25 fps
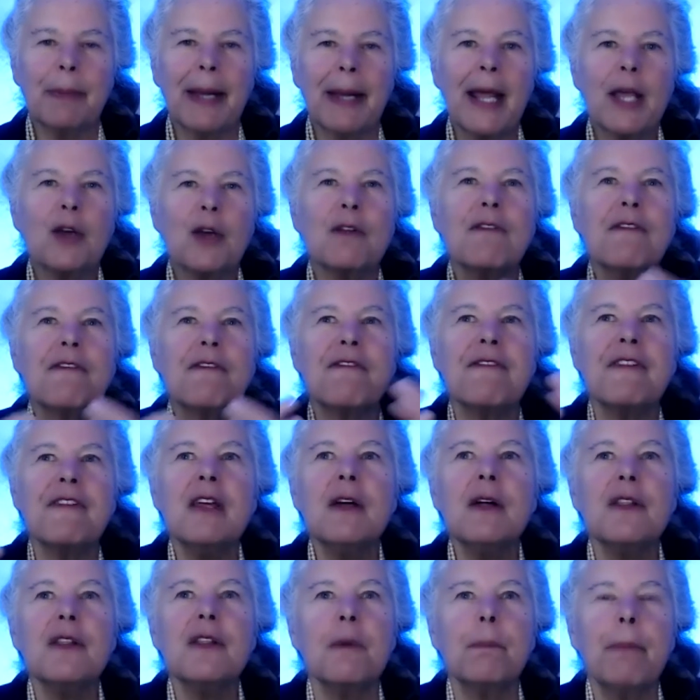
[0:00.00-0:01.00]
but I could
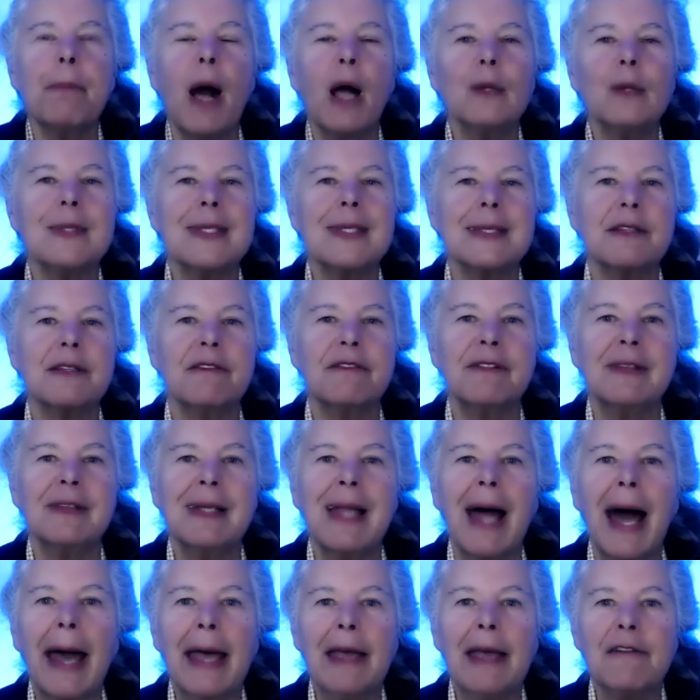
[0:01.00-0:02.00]
feel the pulse of
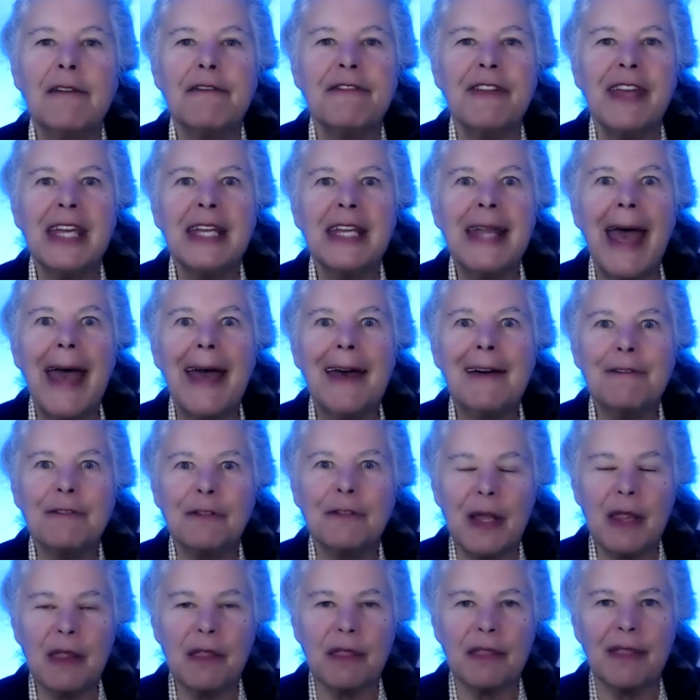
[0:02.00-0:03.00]
life in
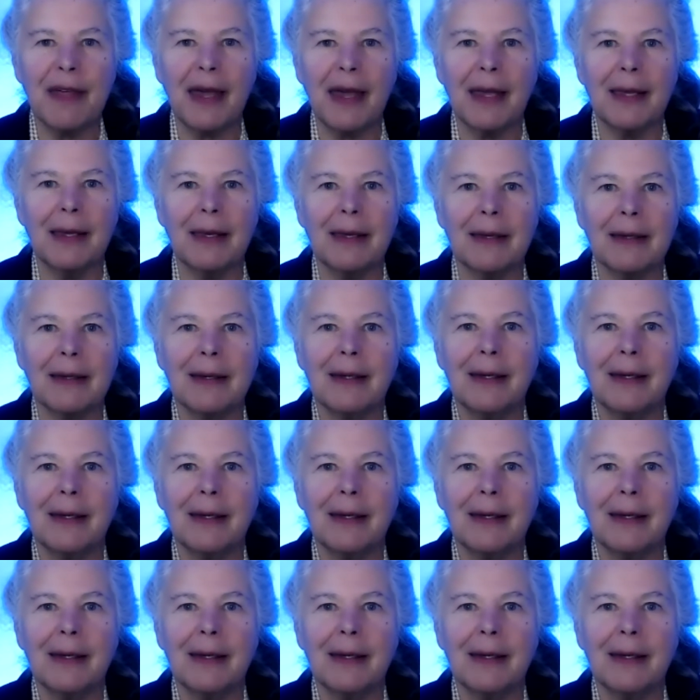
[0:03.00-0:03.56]
everything.